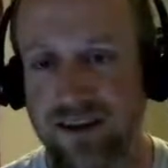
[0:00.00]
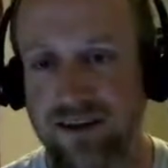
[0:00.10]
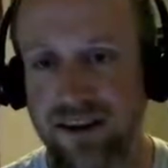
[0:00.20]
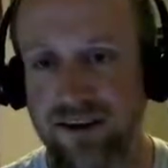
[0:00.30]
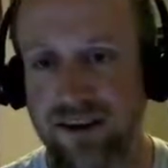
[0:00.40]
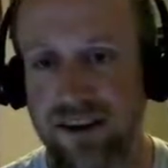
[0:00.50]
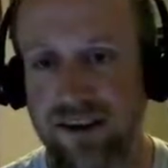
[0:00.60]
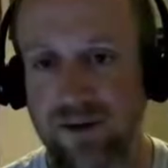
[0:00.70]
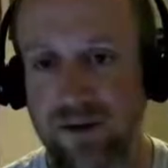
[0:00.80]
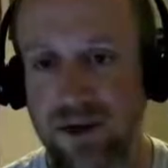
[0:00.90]
just
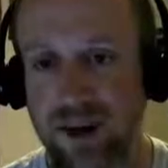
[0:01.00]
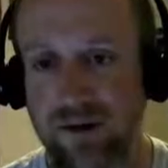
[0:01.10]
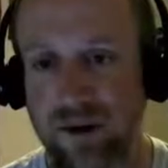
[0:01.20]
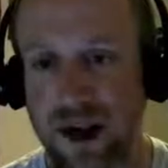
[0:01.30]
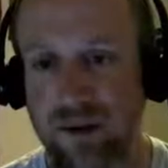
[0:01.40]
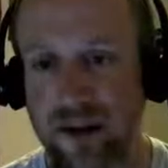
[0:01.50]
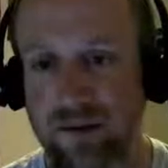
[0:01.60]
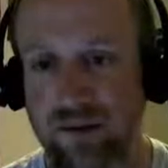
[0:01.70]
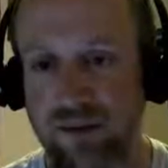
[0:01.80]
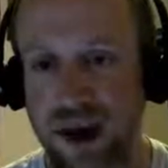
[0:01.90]
cause when, when I'm in
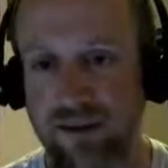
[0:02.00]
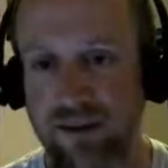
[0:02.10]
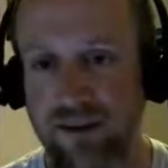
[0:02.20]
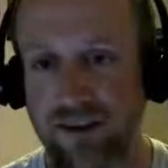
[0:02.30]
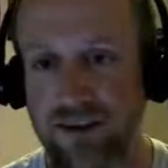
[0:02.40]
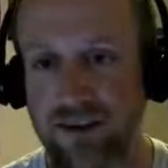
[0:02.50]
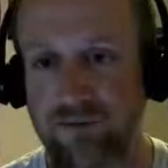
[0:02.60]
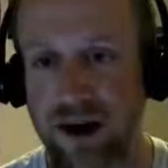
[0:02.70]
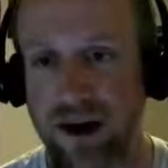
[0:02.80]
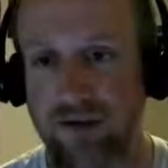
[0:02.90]
the privacy of
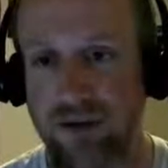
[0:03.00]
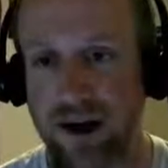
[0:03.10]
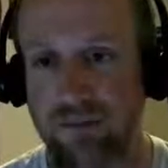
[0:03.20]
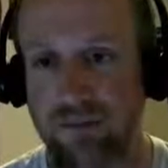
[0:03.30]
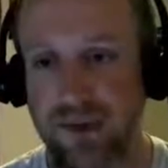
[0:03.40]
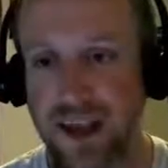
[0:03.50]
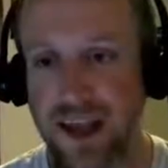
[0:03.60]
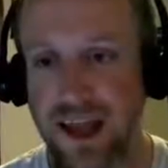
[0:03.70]
my own company,